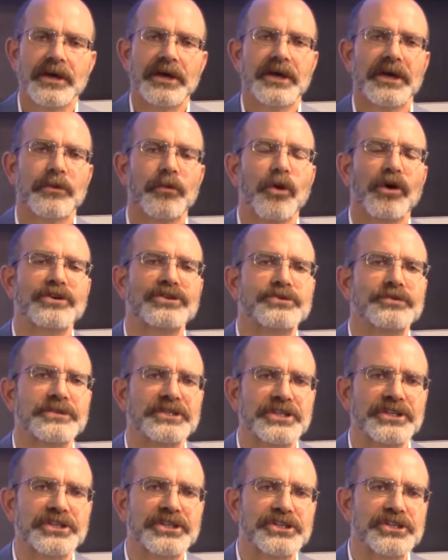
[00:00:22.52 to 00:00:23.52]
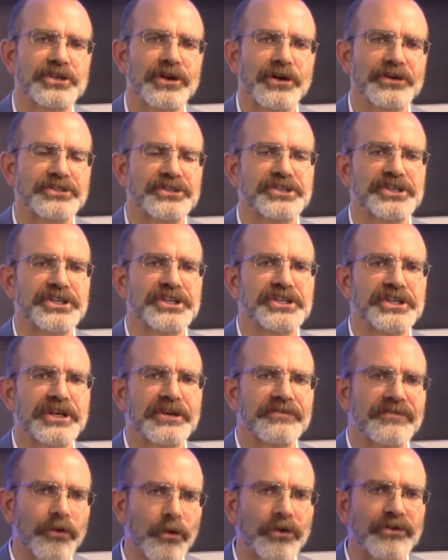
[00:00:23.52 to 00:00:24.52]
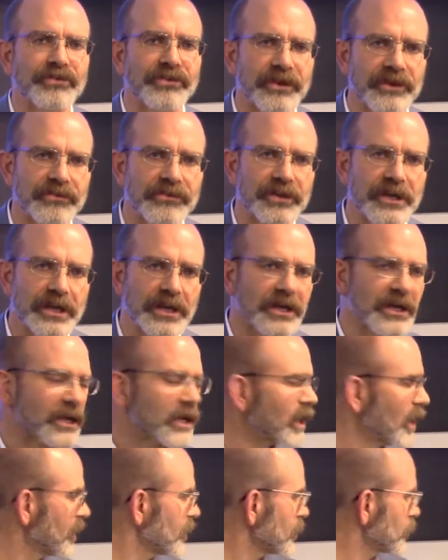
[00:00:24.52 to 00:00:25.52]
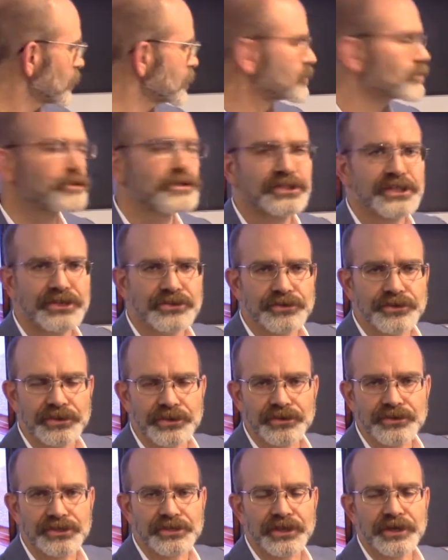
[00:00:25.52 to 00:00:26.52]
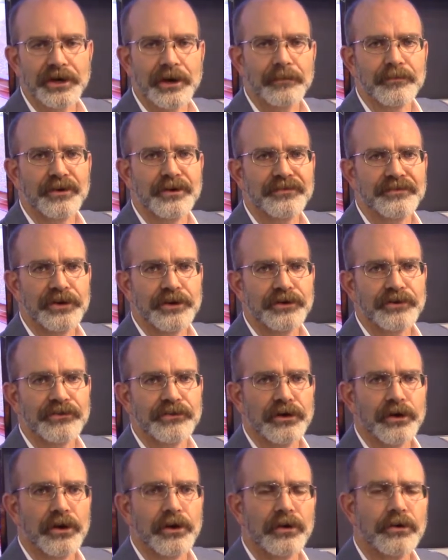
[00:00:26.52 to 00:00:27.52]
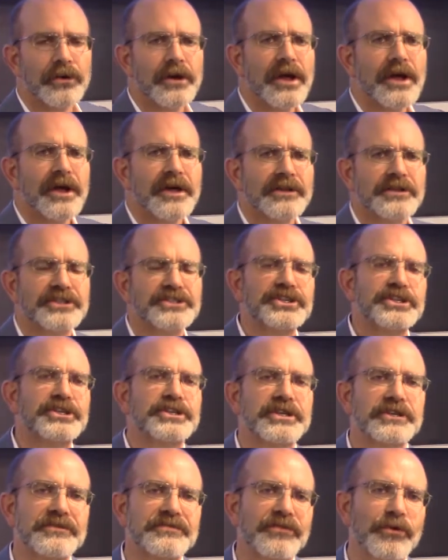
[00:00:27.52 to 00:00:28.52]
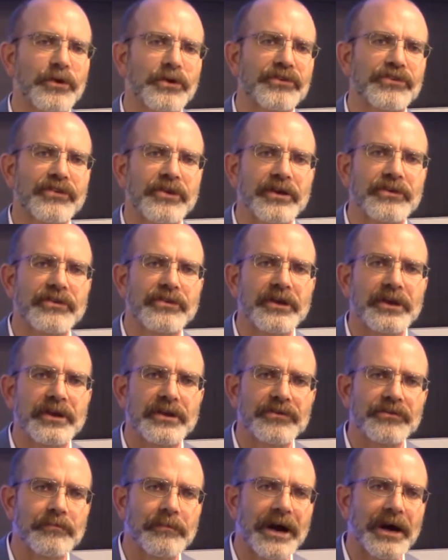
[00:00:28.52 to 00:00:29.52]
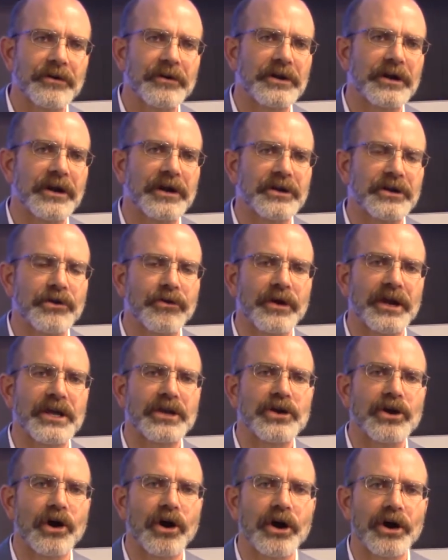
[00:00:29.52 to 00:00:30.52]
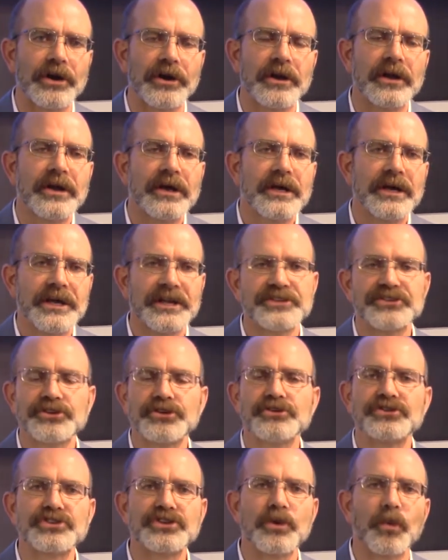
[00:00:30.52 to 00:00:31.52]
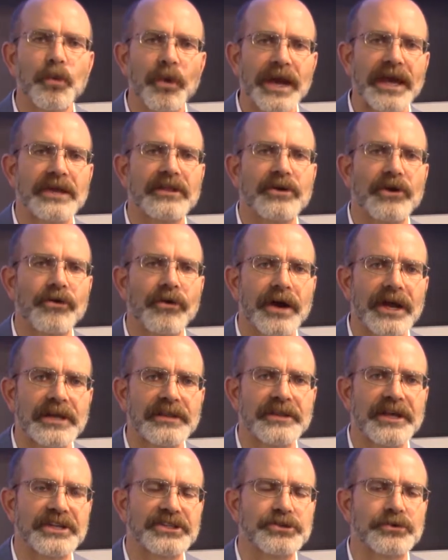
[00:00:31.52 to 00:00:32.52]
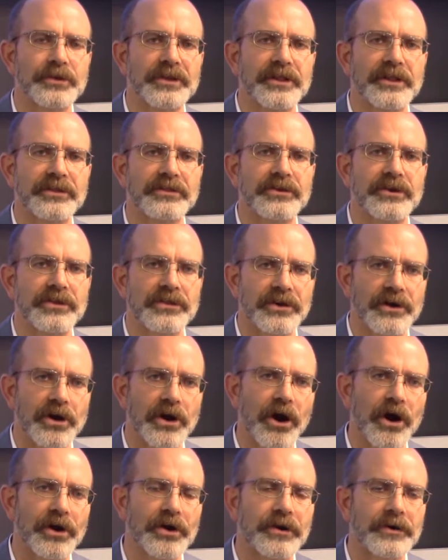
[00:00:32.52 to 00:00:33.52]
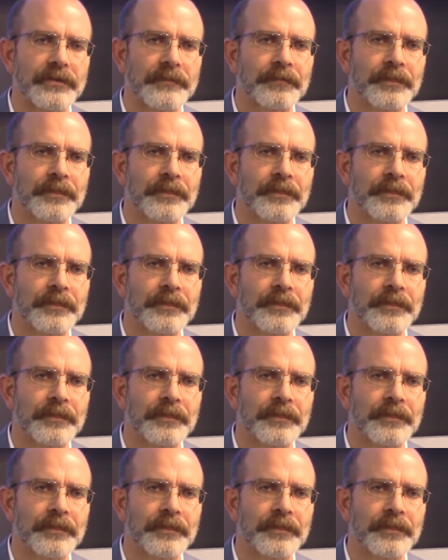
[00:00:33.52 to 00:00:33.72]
It works with Digi-Star's GT460 indicator, which was introduced a number of years ago. The GT460 is mounted on a grain cart and is used to weigh the grain that's within the cart.